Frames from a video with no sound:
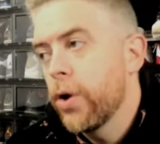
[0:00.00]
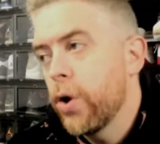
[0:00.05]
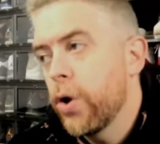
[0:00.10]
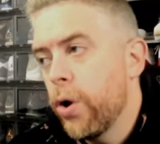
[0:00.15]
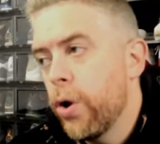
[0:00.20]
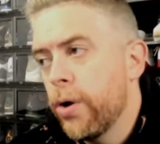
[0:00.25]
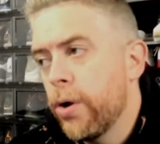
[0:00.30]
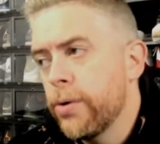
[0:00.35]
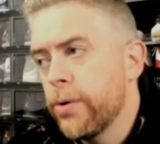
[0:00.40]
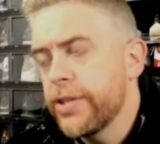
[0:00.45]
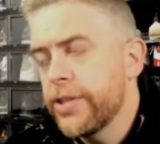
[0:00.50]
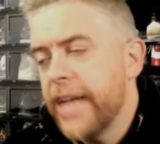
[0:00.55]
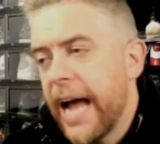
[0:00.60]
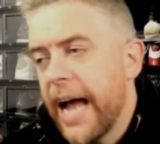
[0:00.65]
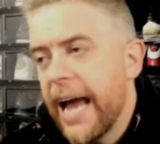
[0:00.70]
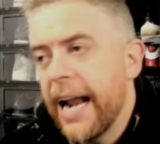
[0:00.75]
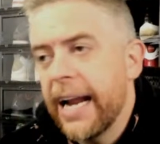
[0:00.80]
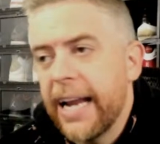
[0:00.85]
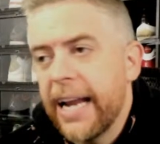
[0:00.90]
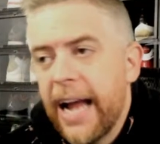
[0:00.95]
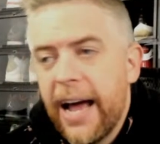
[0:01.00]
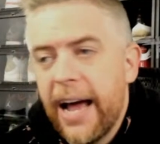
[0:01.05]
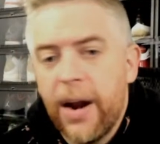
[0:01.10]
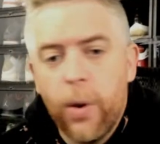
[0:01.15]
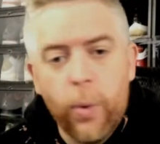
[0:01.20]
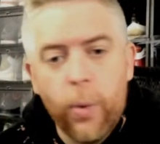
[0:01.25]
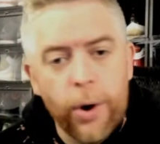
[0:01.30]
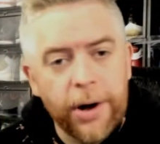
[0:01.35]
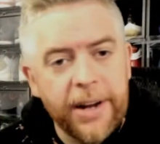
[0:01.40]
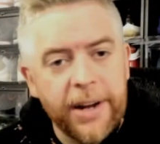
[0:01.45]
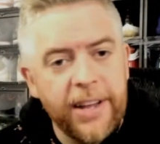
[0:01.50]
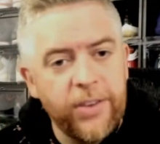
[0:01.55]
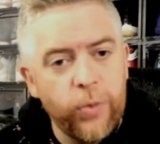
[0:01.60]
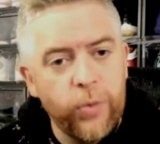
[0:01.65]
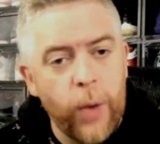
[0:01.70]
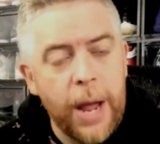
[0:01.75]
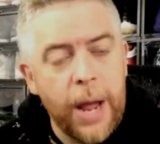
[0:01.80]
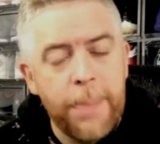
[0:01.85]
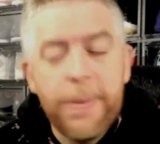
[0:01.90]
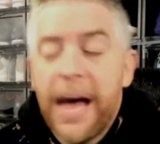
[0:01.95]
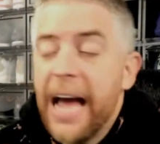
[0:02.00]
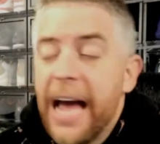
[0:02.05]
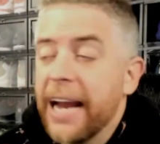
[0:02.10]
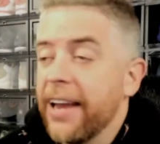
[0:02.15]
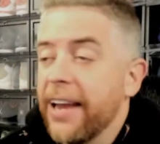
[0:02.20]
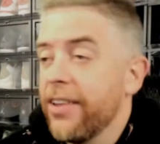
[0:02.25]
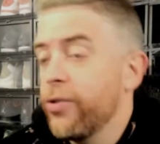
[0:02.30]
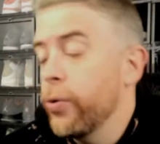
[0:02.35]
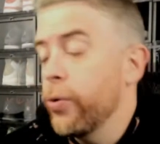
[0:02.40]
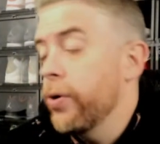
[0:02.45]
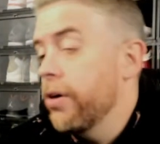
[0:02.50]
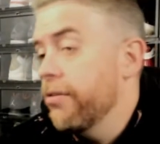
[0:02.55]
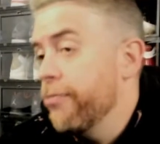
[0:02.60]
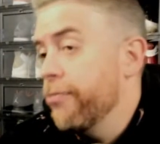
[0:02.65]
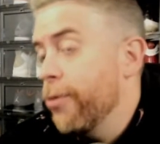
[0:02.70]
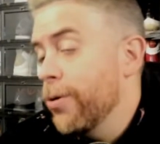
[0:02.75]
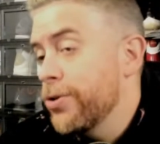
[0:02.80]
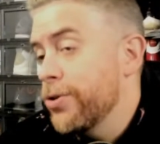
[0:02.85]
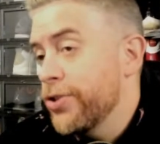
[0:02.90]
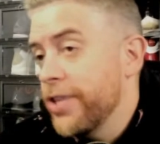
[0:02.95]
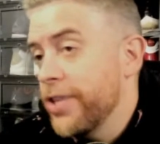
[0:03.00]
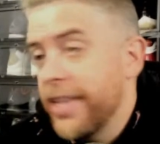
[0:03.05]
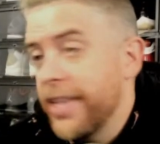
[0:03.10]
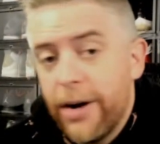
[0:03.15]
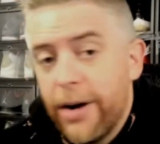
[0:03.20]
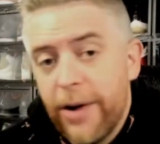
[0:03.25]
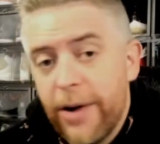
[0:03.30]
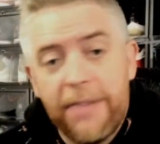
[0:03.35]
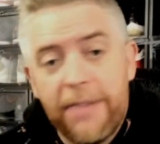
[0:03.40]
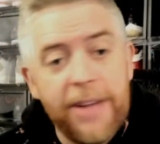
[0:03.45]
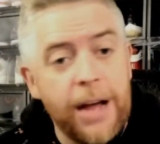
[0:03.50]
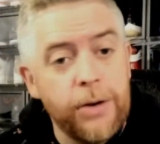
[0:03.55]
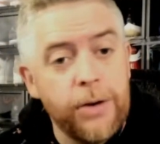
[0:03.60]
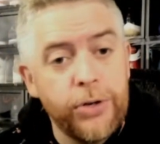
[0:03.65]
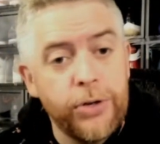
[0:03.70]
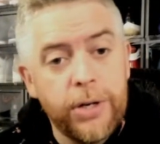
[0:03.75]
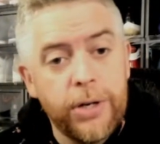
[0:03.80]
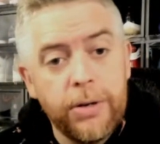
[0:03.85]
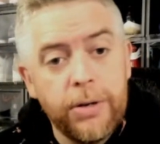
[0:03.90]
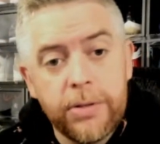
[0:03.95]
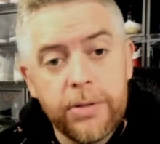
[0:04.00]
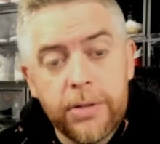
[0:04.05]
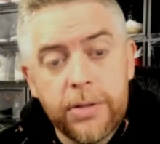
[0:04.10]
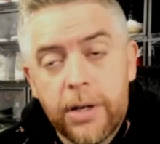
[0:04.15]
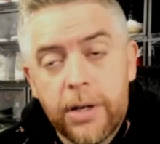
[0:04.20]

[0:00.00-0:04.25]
Cole's got to kind of work his way back into it. Unfortunately, they don't have house shows.